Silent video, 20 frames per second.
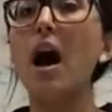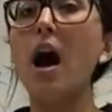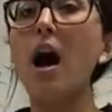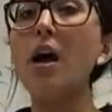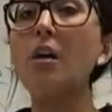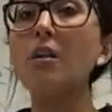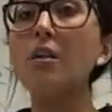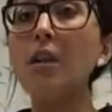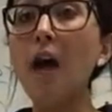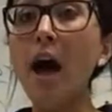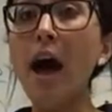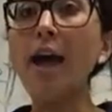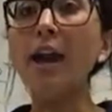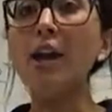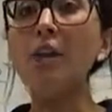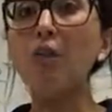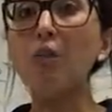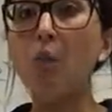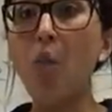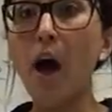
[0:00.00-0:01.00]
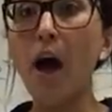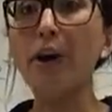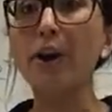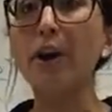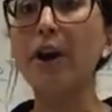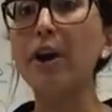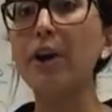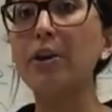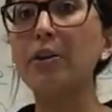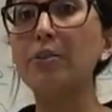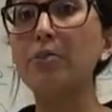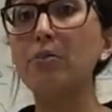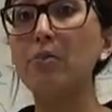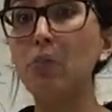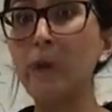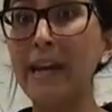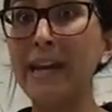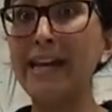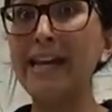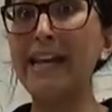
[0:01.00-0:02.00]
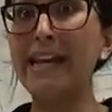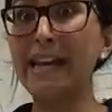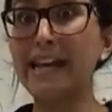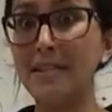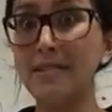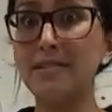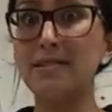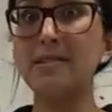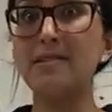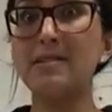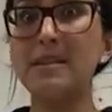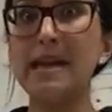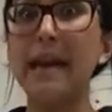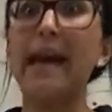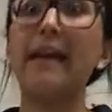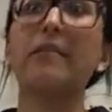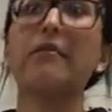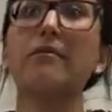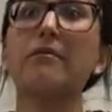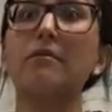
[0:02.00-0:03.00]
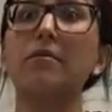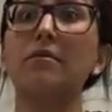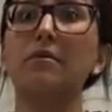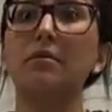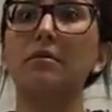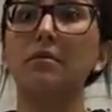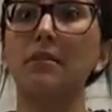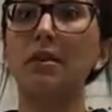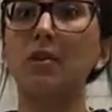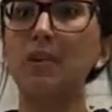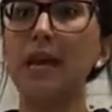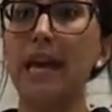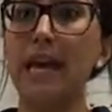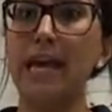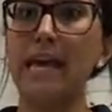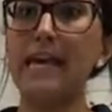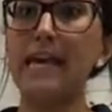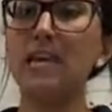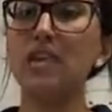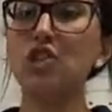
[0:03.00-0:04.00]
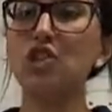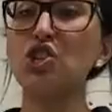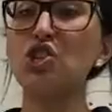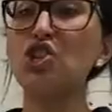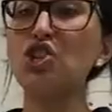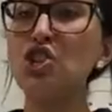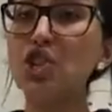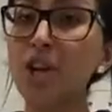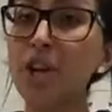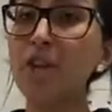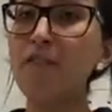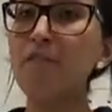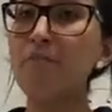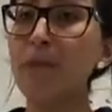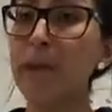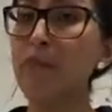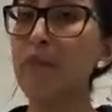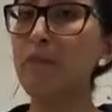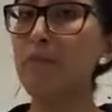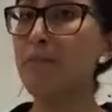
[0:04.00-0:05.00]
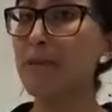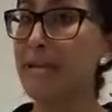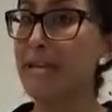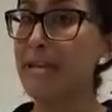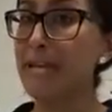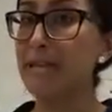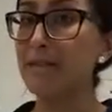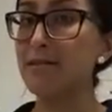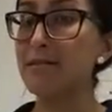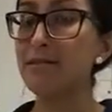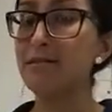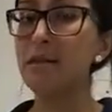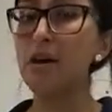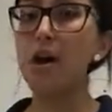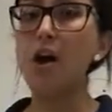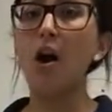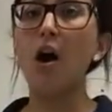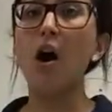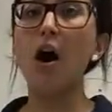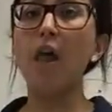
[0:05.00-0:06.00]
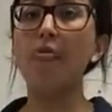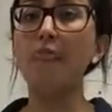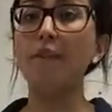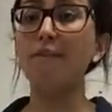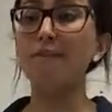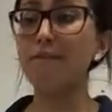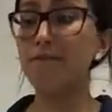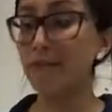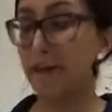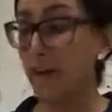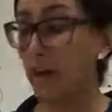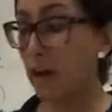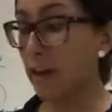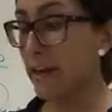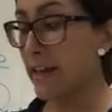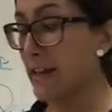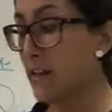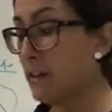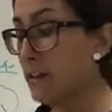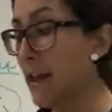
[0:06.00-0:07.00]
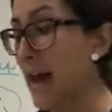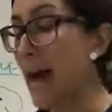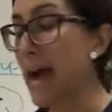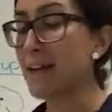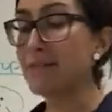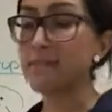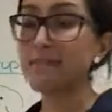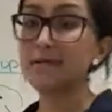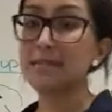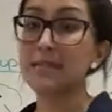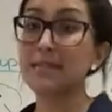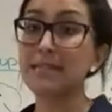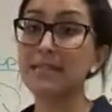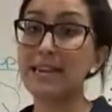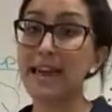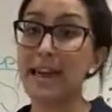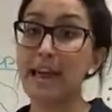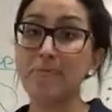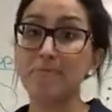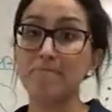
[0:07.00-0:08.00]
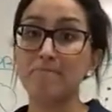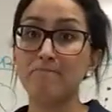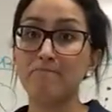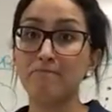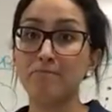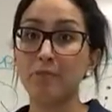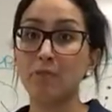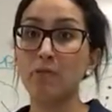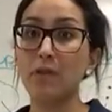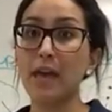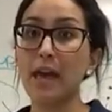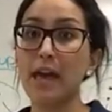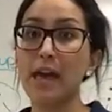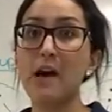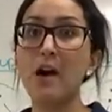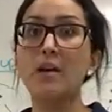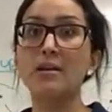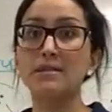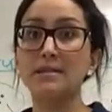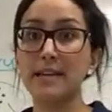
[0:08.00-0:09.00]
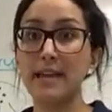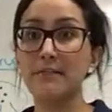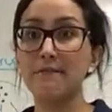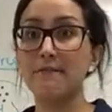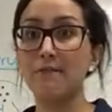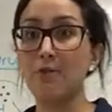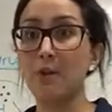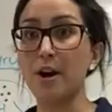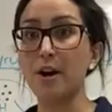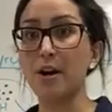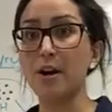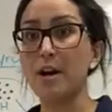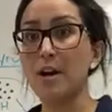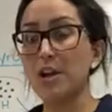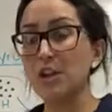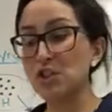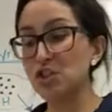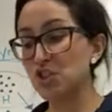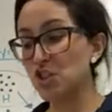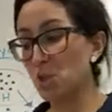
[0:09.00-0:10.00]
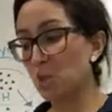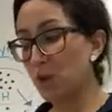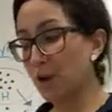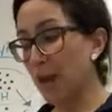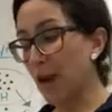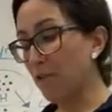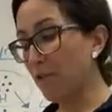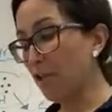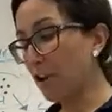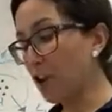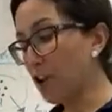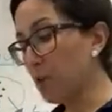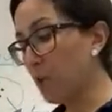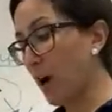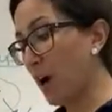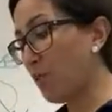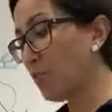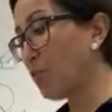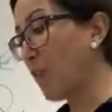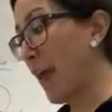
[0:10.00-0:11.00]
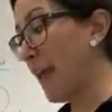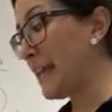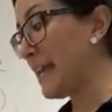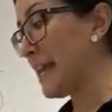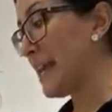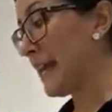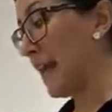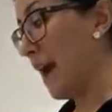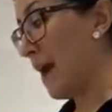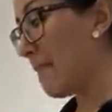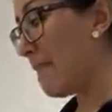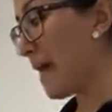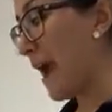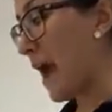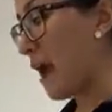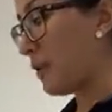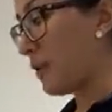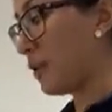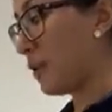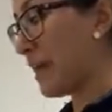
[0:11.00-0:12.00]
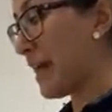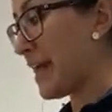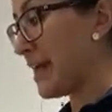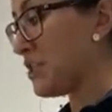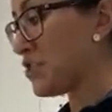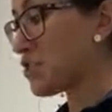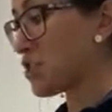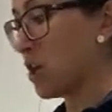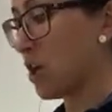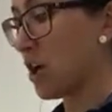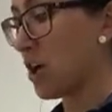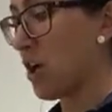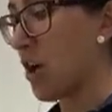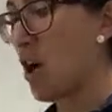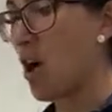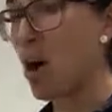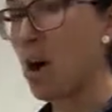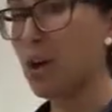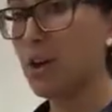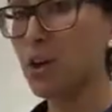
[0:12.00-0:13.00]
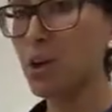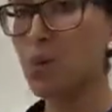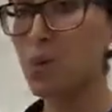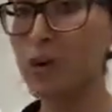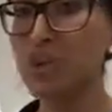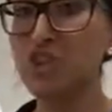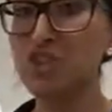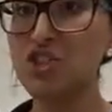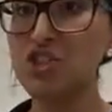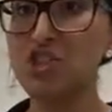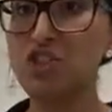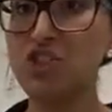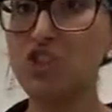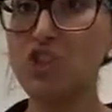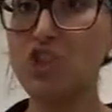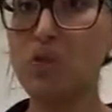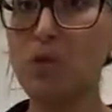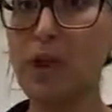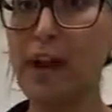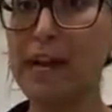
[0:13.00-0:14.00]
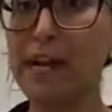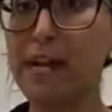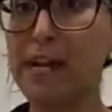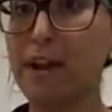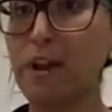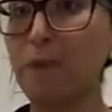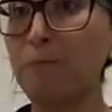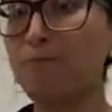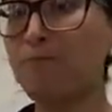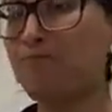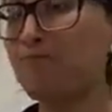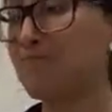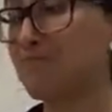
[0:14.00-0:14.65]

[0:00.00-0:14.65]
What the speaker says: a lot of water went into the egg, okay? It should have been the biggest on the very last day, okay, on day 4. So whenever you are writing about your answer on question 2 right here,